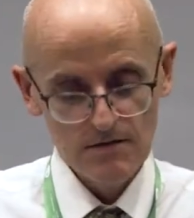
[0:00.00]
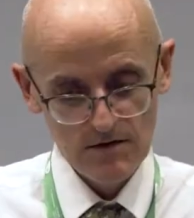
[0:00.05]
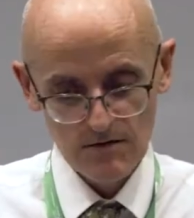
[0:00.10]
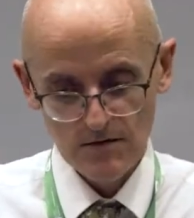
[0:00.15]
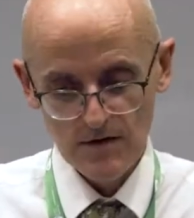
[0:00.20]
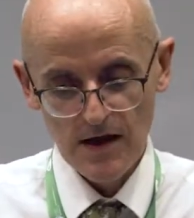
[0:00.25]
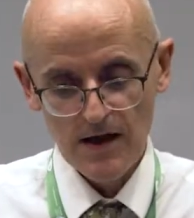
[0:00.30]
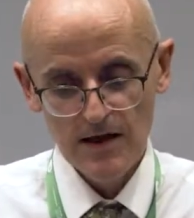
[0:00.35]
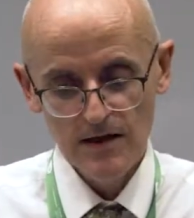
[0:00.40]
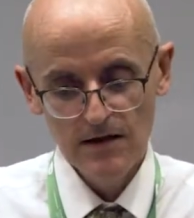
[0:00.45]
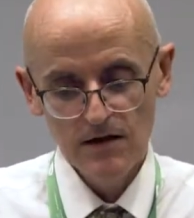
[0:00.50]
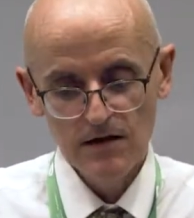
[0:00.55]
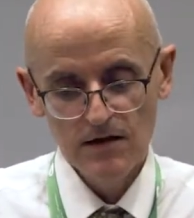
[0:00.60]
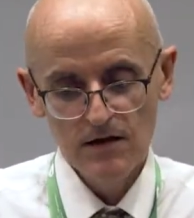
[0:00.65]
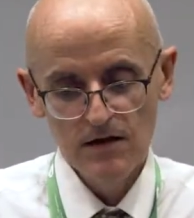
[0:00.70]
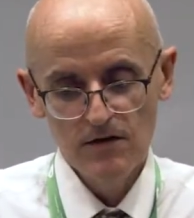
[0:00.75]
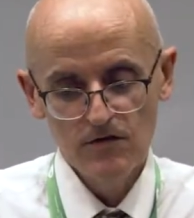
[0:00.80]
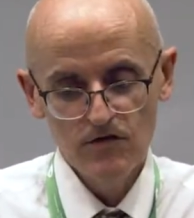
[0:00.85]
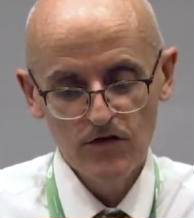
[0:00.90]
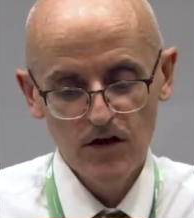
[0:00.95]
the Healthy
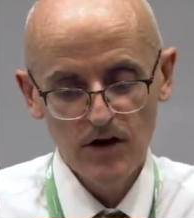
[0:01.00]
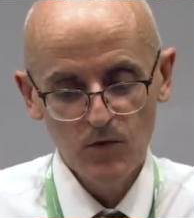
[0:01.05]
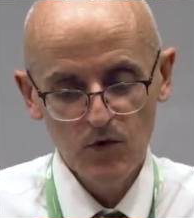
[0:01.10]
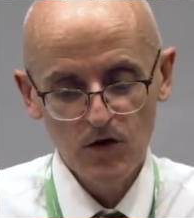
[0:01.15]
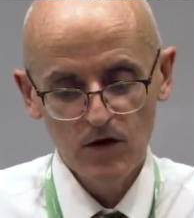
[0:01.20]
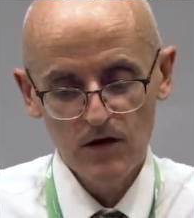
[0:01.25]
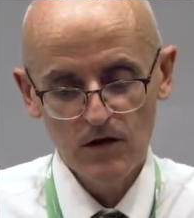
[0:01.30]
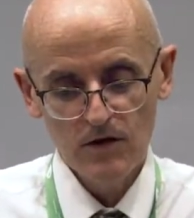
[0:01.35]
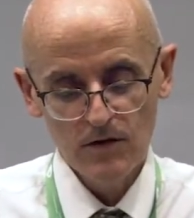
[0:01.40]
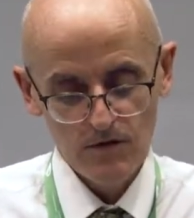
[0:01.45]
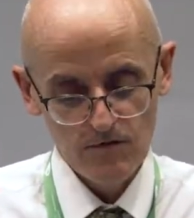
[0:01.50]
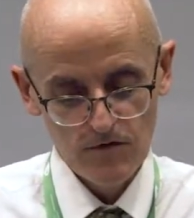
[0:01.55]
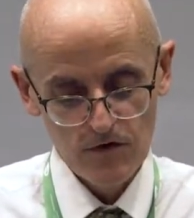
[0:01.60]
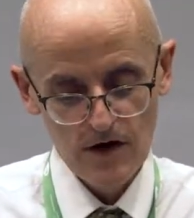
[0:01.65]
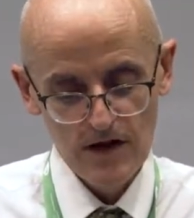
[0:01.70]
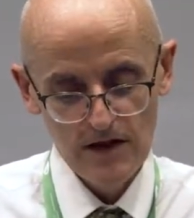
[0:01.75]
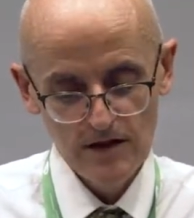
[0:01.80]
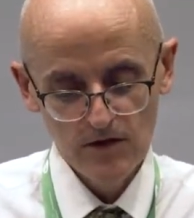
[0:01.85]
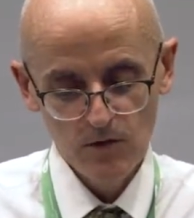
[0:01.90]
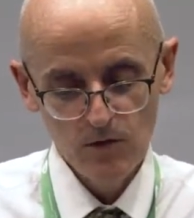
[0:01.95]
Ireland Framework for
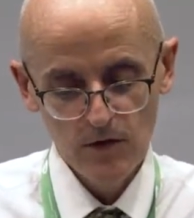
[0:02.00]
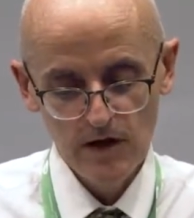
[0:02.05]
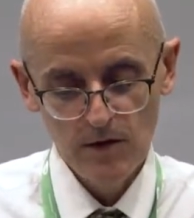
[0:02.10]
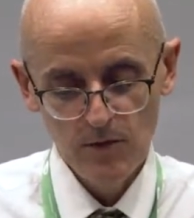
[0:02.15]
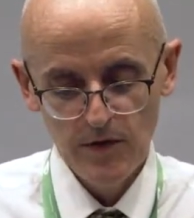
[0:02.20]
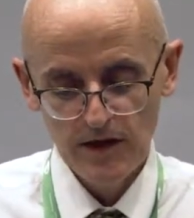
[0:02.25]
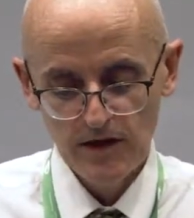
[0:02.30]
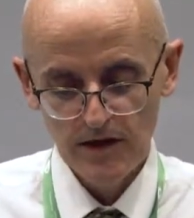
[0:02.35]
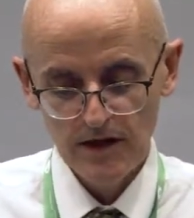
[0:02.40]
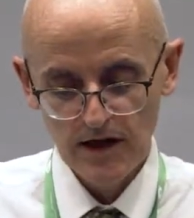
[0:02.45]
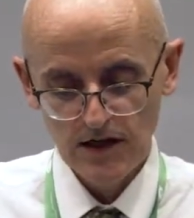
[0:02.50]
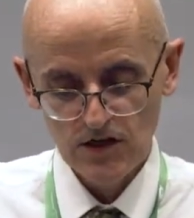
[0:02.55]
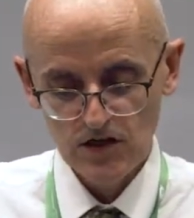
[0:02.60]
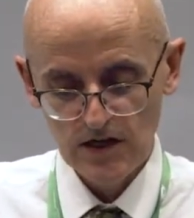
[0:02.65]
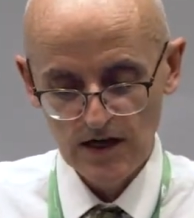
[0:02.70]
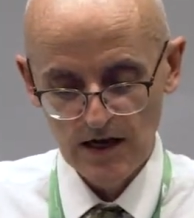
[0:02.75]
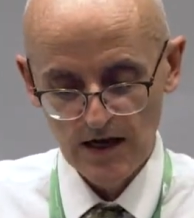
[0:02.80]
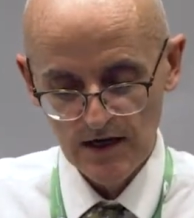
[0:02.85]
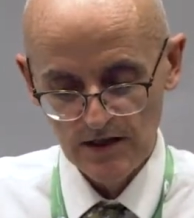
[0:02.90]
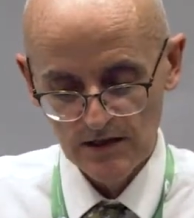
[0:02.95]
Health and Wellbeing, that
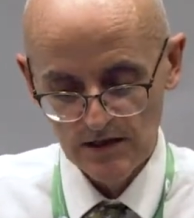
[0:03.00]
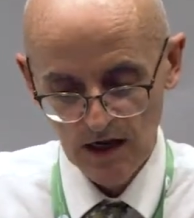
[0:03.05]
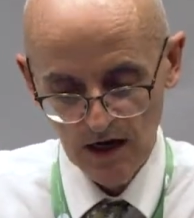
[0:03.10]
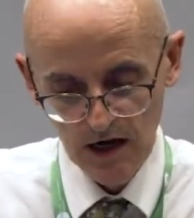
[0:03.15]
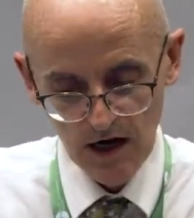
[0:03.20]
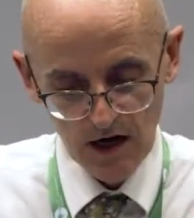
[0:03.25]
actually has